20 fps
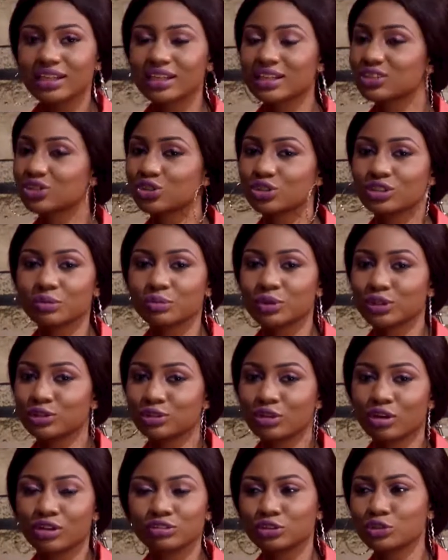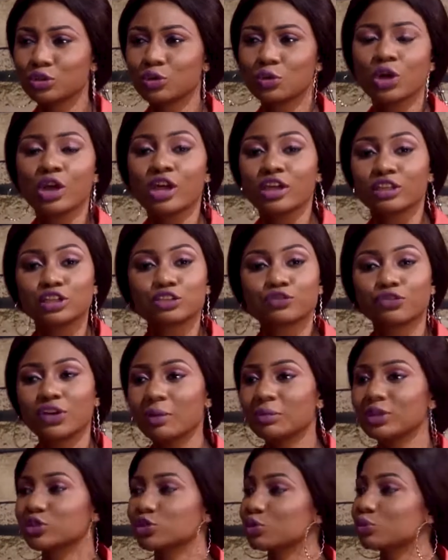it shouldn't be. The
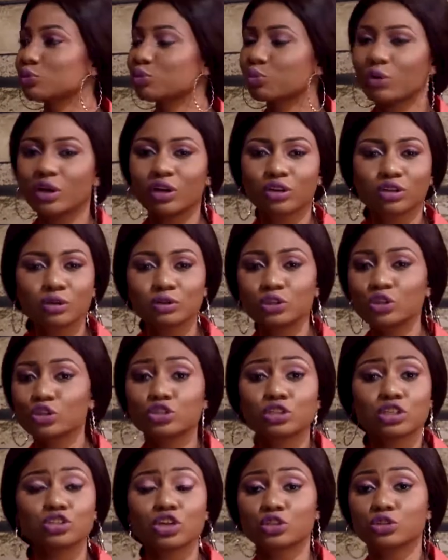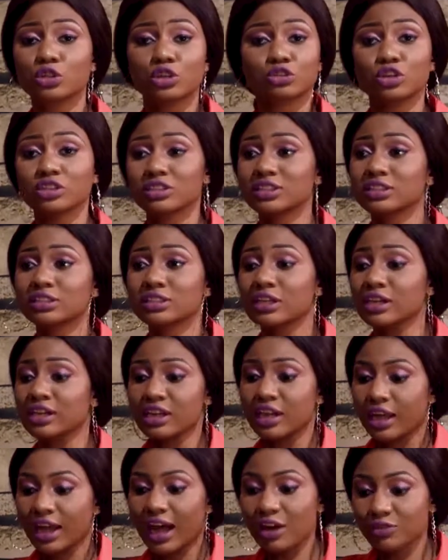family should welcome. The church doesn't.
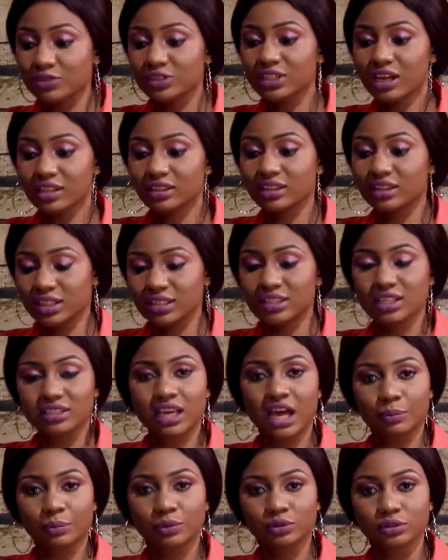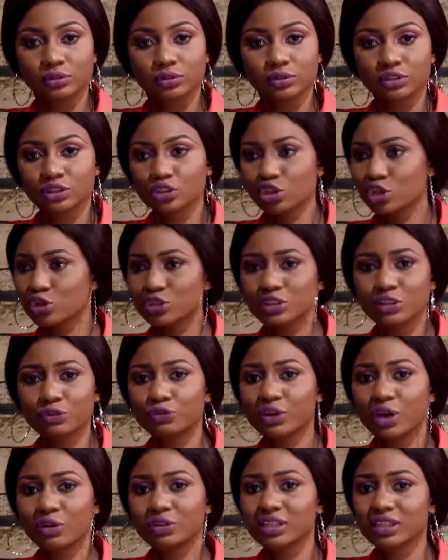After this has happened, the church
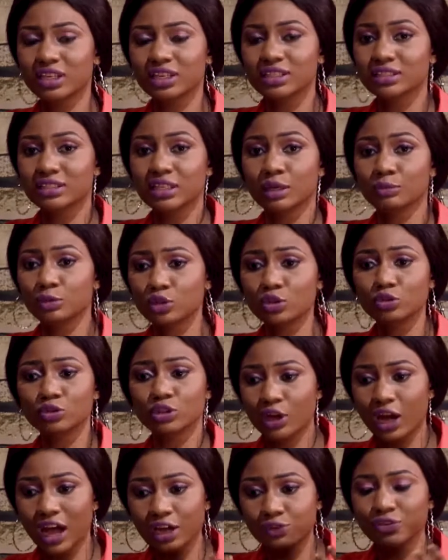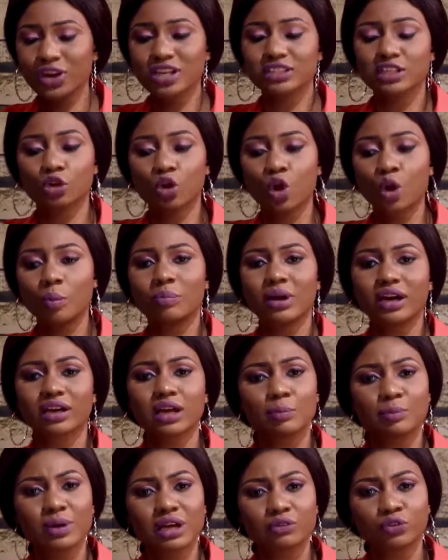doesn't against them. As far as they come back
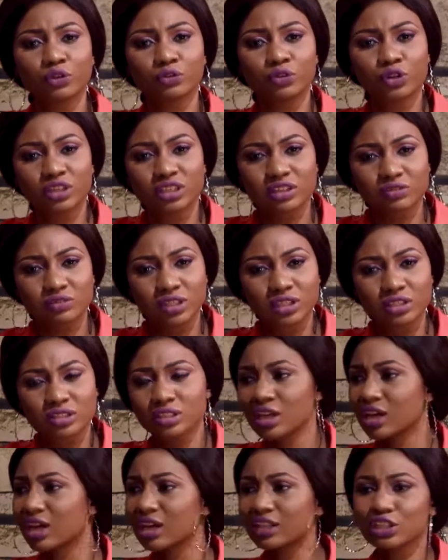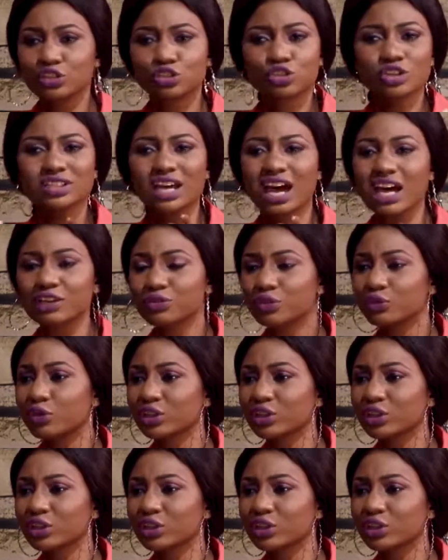and beg for forgiveness, it's just ask